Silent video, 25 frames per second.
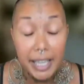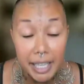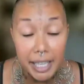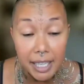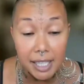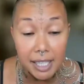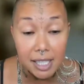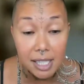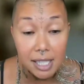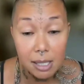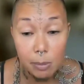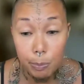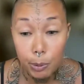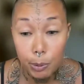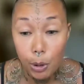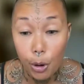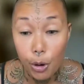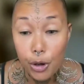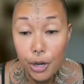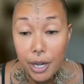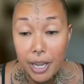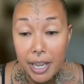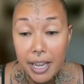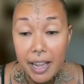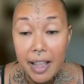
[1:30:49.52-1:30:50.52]
fucking
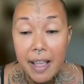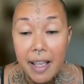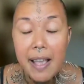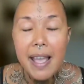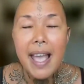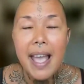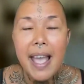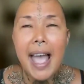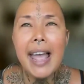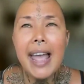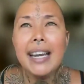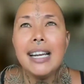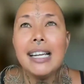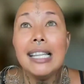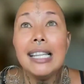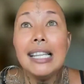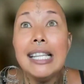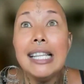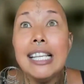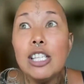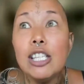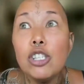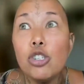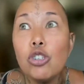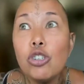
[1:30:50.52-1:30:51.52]
exploding and
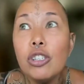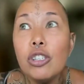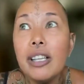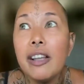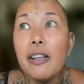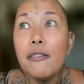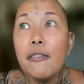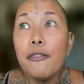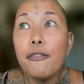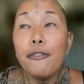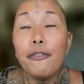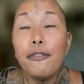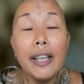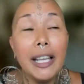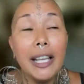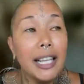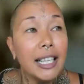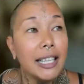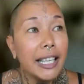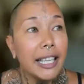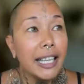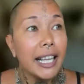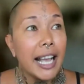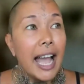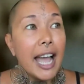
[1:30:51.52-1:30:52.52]
literally
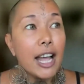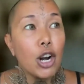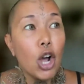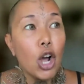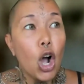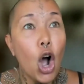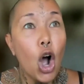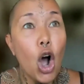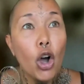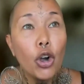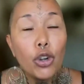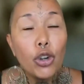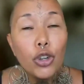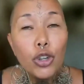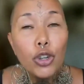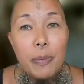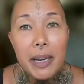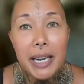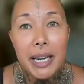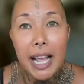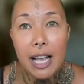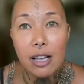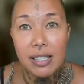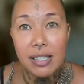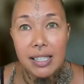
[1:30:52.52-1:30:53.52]
feeling at
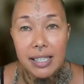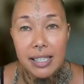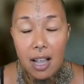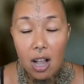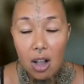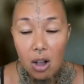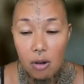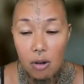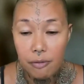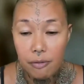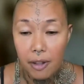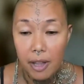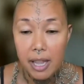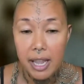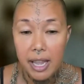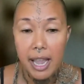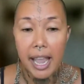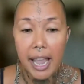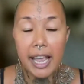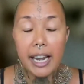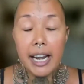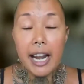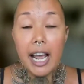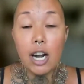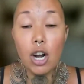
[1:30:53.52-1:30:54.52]
home in ourselves
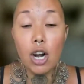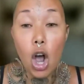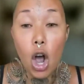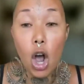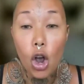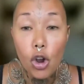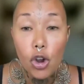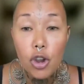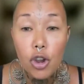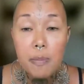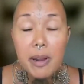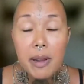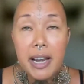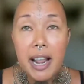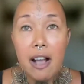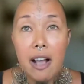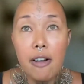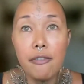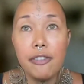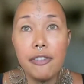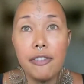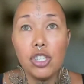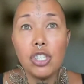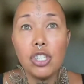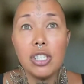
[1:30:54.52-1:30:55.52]
and at home
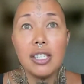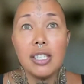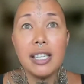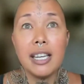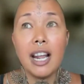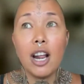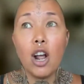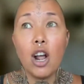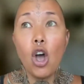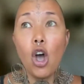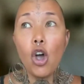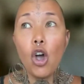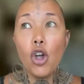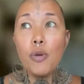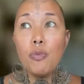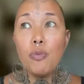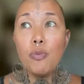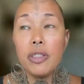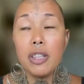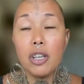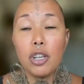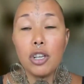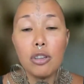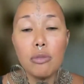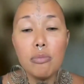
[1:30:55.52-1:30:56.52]
in our visions and at
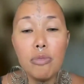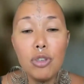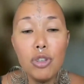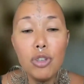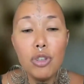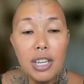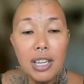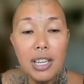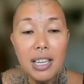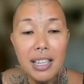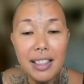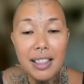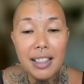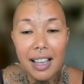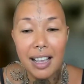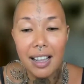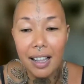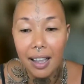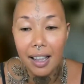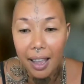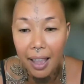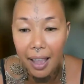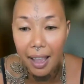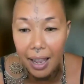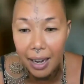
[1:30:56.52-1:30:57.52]
home with a community
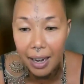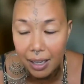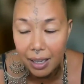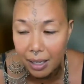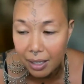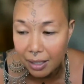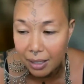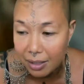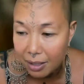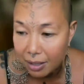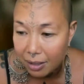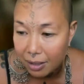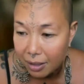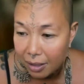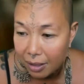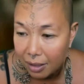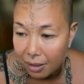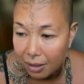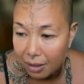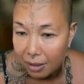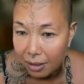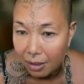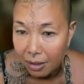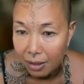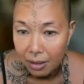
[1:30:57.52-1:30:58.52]
that get it.
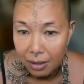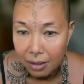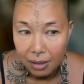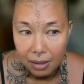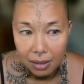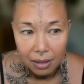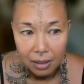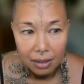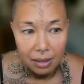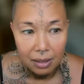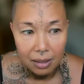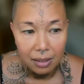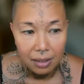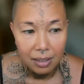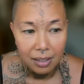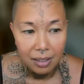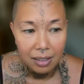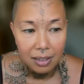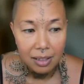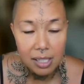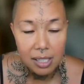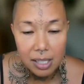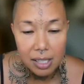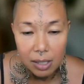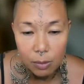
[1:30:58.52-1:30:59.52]

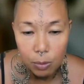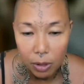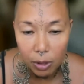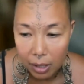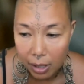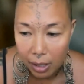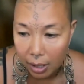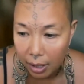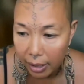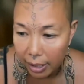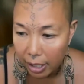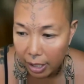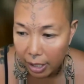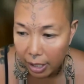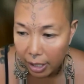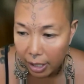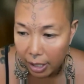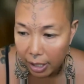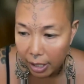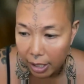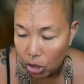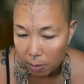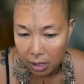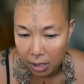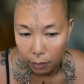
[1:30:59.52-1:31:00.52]
This is what the
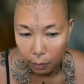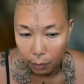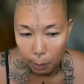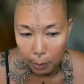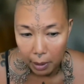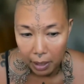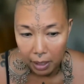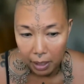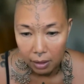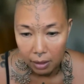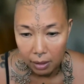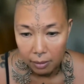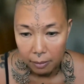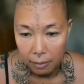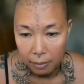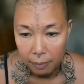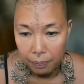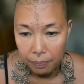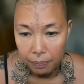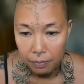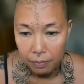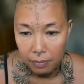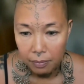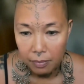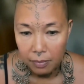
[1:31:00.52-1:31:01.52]
allegiance means for
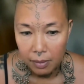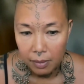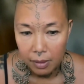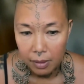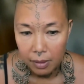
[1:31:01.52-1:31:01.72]
me,